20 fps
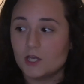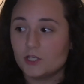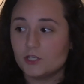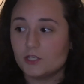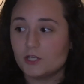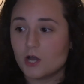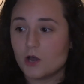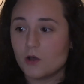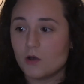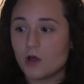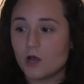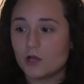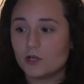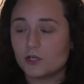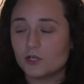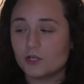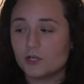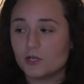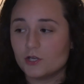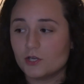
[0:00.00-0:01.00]
you know, are
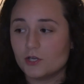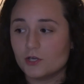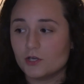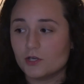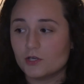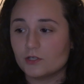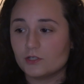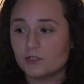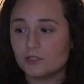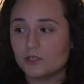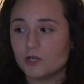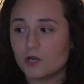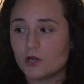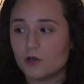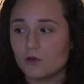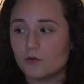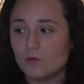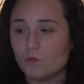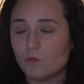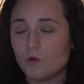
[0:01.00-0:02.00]
gonna, you
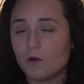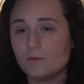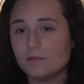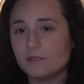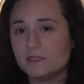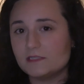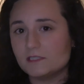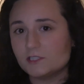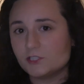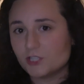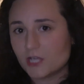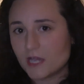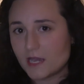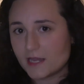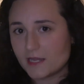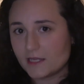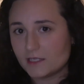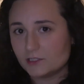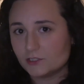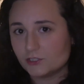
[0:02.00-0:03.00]
know, want me to
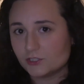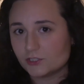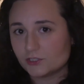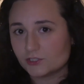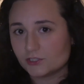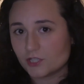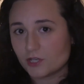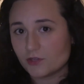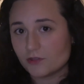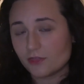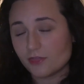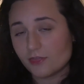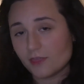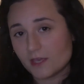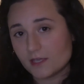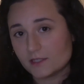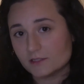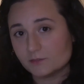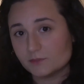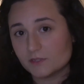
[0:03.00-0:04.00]
change certain
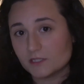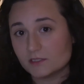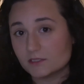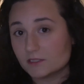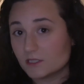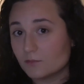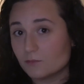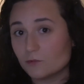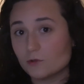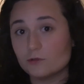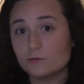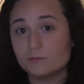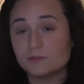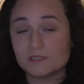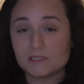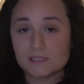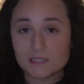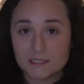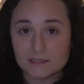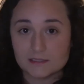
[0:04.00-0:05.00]
things because some groups
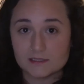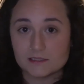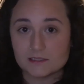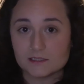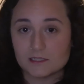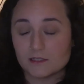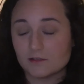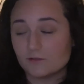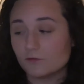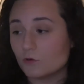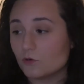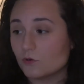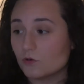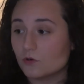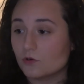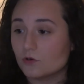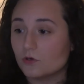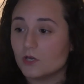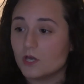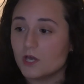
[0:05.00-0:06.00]
are sensitive,
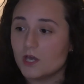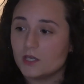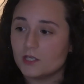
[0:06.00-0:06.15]
or,